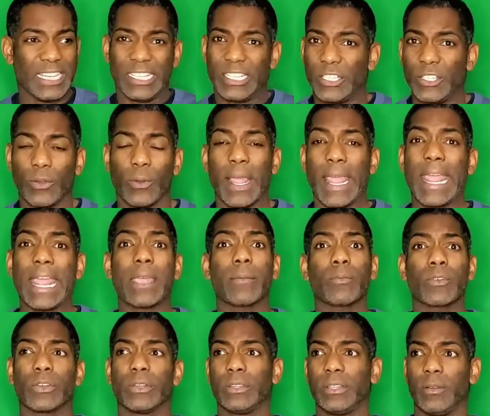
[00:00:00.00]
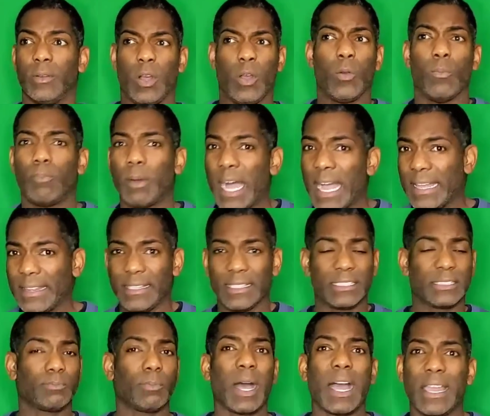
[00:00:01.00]
you know, hammering them, oh, buy
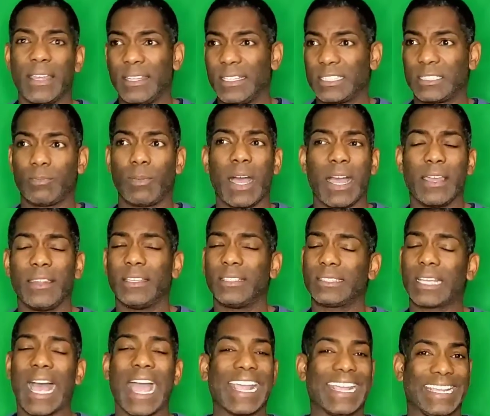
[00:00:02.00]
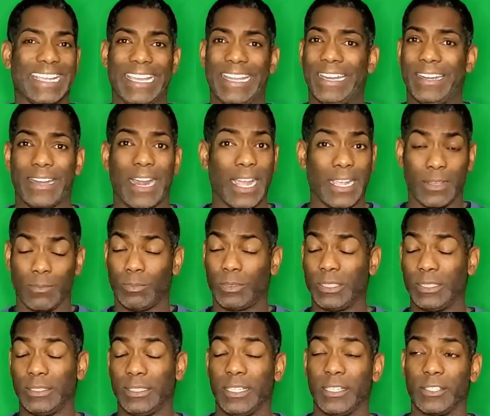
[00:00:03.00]
this, buy this, buy this. I get it. I
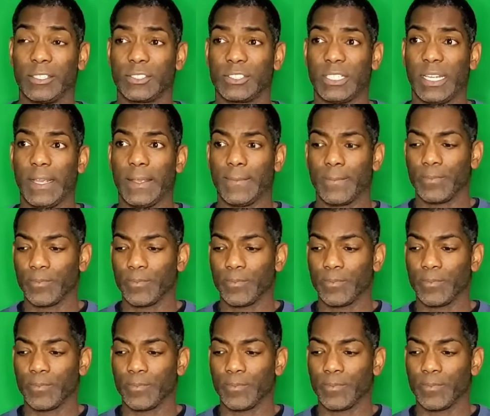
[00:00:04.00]
completely understand.